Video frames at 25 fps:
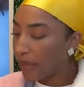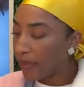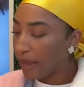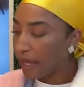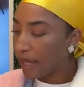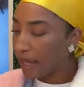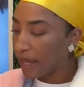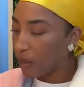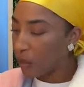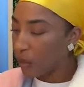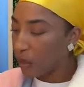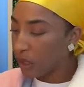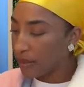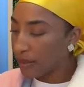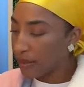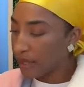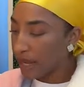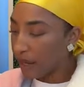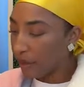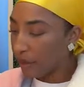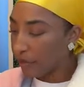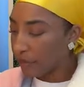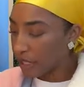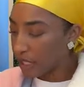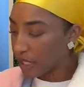they will
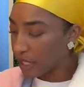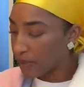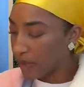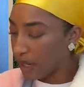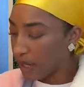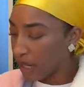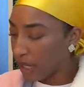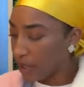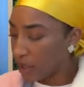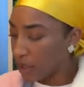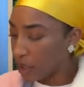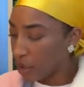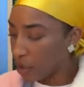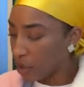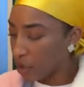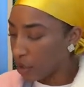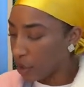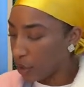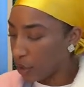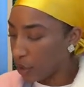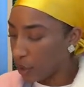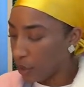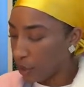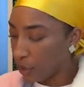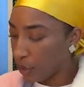then respond
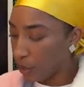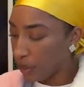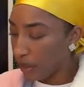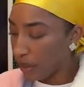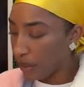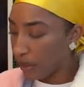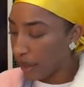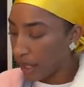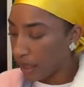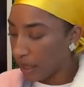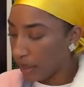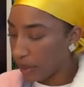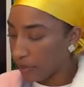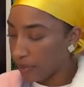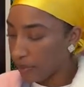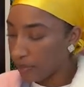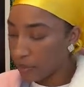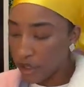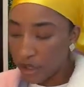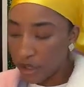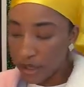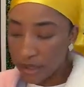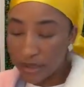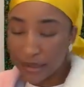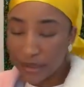to you there.
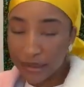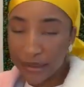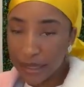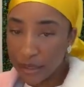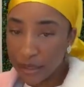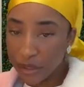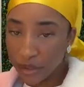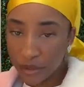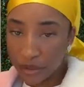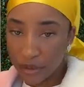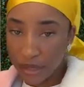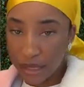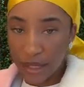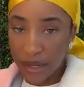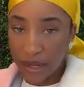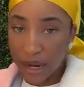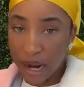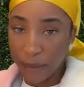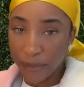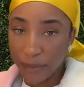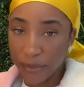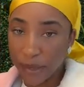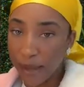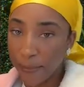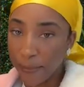Just literally
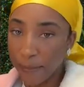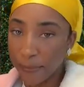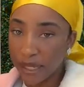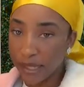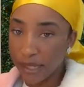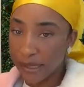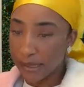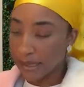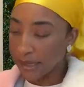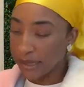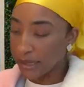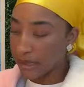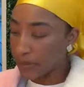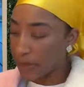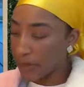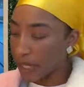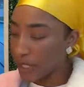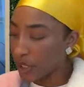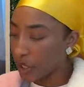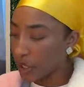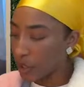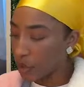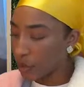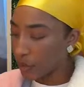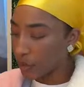copy and paste this
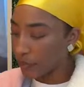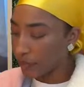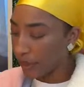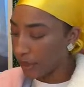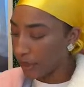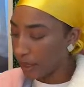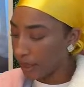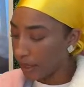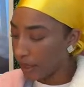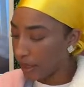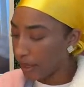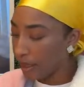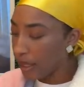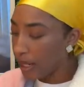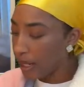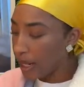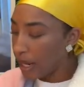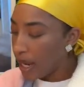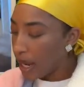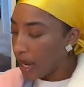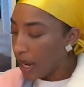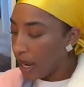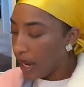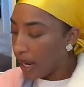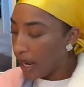message over there.
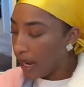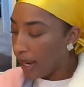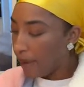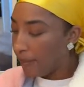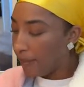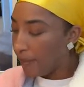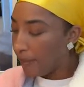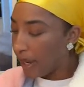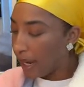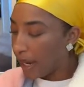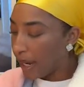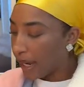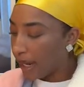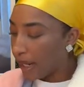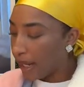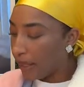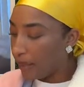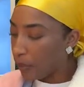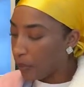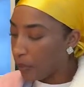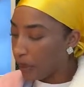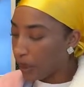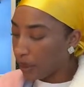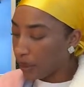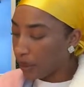
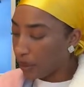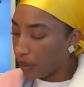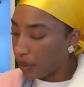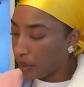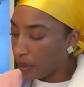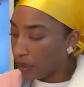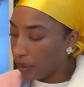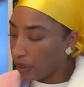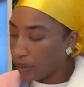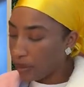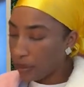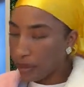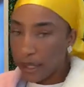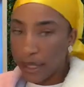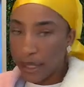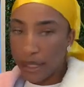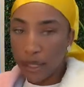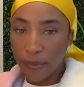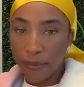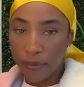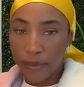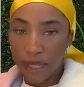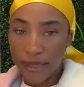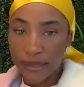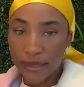I will, in
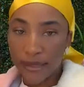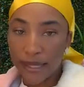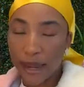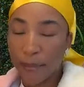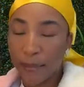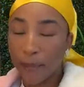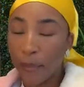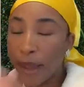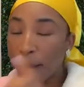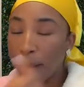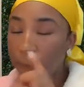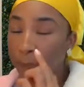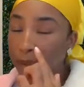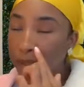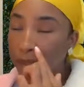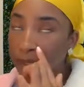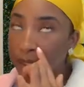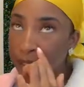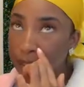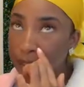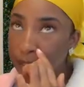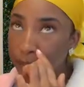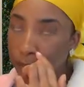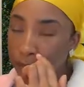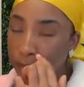the meantime, and
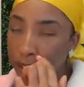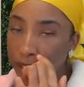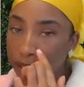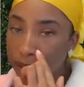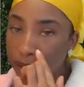please